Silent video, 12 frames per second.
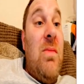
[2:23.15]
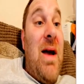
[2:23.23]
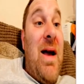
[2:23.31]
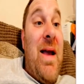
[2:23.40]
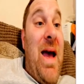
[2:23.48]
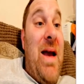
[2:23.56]

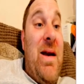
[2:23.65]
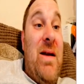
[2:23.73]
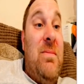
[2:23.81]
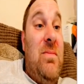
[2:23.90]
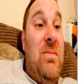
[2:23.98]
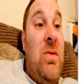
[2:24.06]
Again,
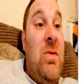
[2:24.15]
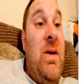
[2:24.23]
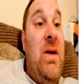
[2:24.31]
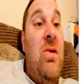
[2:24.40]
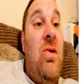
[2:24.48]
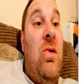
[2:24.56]
you know what I
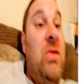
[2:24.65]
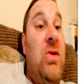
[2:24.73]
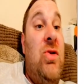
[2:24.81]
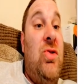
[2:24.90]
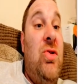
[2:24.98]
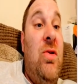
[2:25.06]
mean? All this
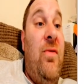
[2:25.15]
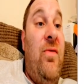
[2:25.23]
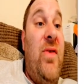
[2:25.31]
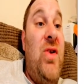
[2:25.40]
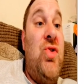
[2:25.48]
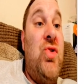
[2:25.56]

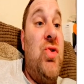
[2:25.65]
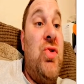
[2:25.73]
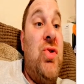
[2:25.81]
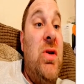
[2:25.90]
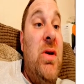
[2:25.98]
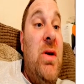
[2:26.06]
stuff, it's
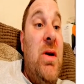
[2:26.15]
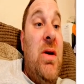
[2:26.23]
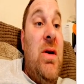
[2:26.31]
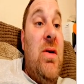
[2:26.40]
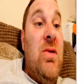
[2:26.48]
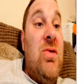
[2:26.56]
just
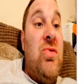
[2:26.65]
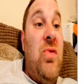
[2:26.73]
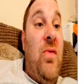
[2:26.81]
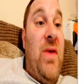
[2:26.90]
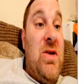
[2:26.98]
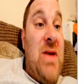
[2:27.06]

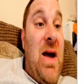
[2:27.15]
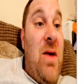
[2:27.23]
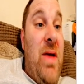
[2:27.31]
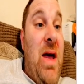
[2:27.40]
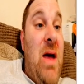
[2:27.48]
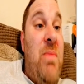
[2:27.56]
stuff that's out
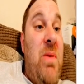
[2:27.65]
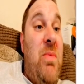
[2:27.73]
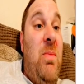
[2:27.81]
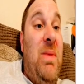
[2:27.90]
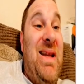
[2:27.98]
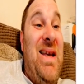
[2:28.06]
there.
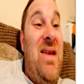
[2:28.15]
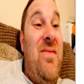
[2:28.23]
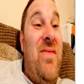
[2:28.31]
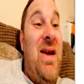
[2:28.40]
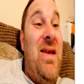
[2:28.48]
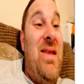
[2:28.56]
People
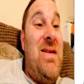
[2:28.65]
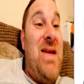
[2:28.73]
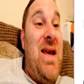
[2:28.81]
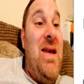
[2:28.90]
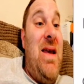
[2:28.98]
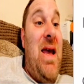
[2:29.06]
believe it, they
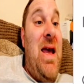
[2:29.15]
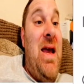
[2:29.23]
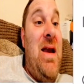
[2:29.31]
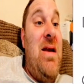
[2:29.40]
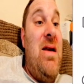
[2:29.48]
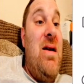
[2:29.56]
take it
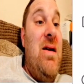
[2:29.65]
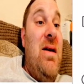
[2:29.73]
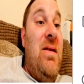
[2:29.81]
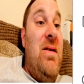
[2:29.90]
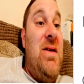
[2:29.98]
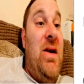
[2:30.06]
in,
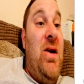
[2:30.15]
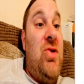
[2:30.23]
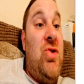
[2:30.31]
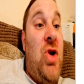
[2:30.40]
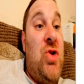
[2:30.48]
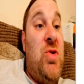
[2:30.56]
they take it
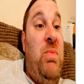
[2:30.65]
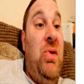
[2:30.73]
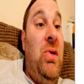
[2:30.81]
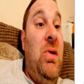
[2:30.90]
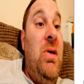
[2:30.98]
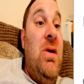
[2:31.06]
as
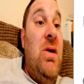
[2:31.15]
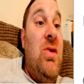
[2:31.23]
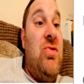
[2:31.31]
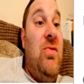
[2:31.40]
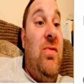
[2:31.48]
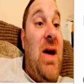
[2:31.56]
gospel and
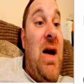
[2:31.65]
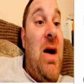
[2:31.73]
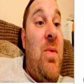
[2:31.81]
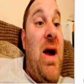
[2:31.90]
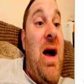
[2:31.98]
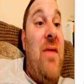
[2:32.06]
stuff like
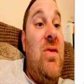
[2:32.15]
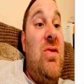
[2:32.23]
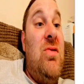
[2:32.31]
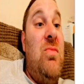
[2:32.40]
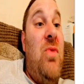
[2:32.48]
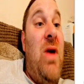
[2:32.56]

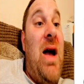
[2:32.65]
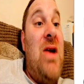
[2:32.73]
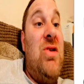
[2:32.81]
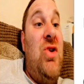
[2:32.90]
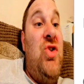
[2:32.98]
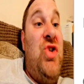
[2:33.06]
that. We're
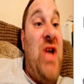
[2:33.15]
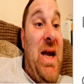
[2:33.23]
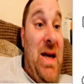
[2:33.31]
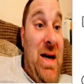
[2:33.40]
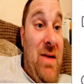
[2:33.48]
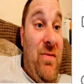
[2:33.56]
actually
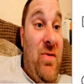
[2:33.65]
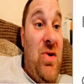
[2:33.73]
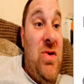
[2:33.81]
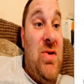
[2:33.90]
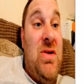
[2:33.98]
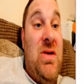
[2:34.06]
checking it
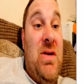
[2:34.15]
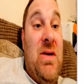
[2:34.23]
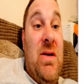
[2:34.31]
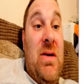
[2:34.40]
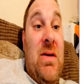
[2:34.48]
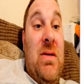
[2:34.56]
first.
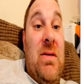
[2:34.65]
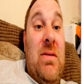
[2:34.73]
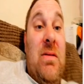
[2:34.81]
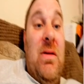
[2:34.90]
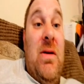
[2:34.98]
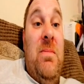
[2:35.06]

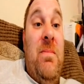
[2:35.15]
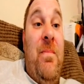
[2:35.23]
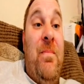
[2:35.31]
Yeah.